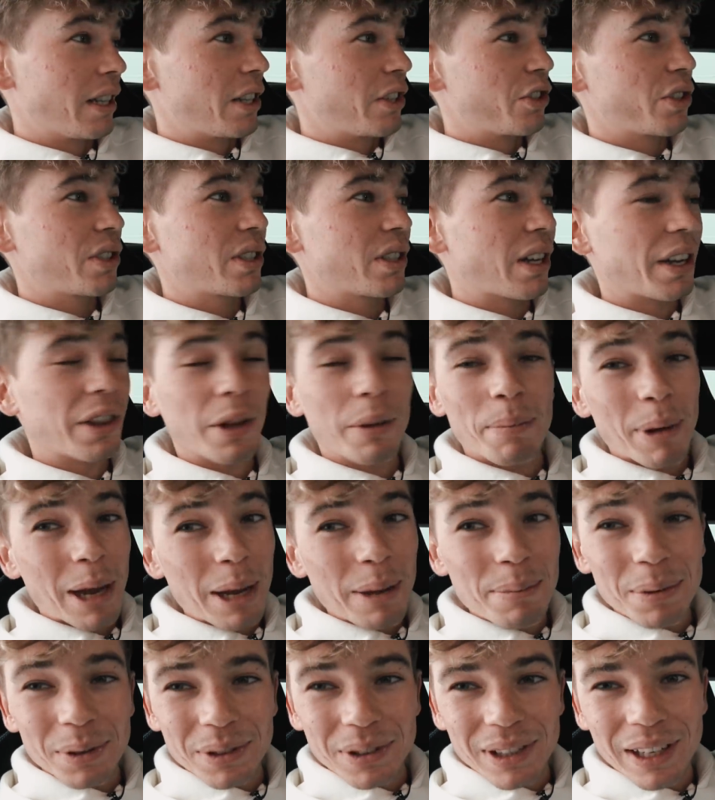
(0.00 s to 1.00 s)
I just signed the
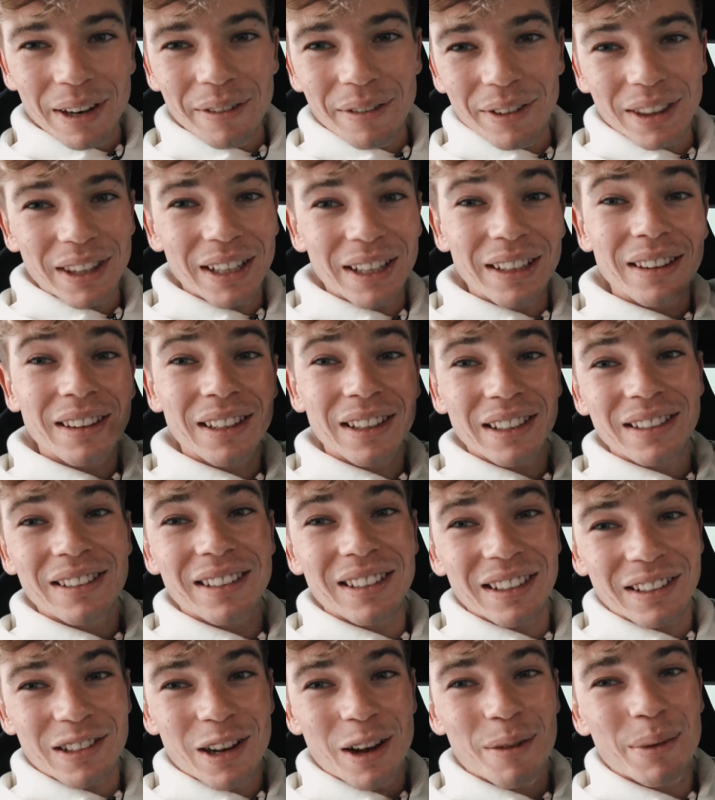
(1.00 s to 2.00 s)
papers and everything. This
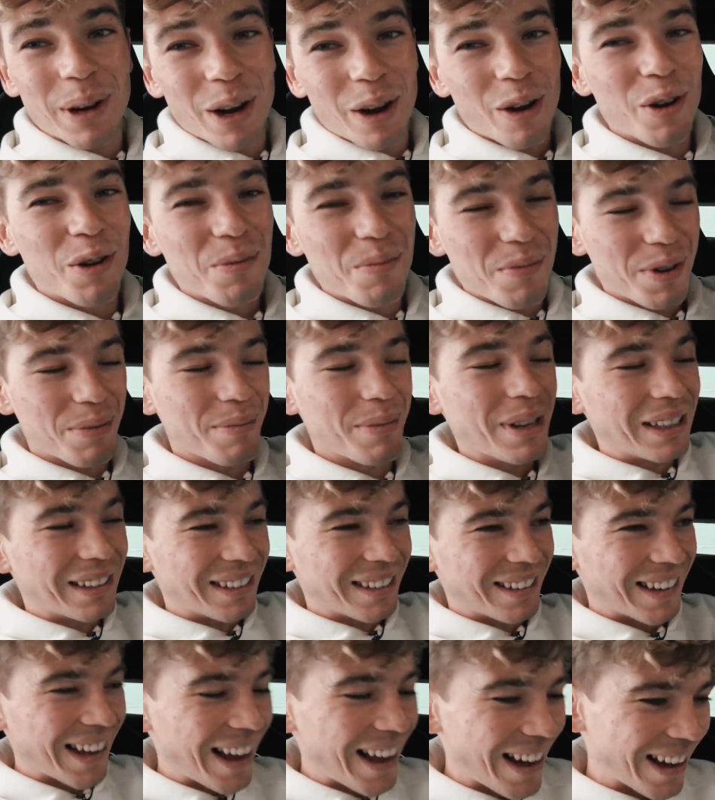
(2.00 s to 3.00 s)
is coming home with me
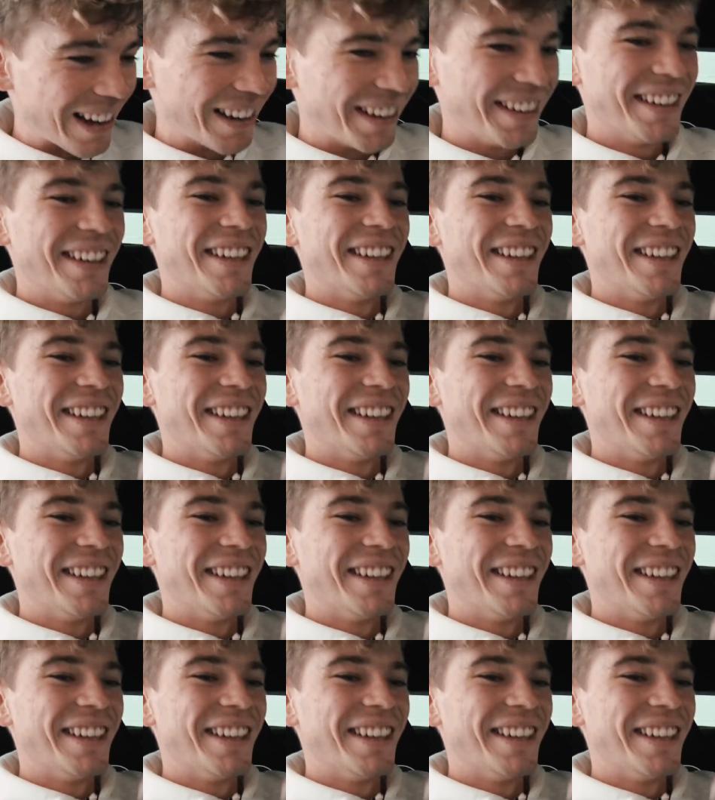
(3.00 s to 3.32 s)
today.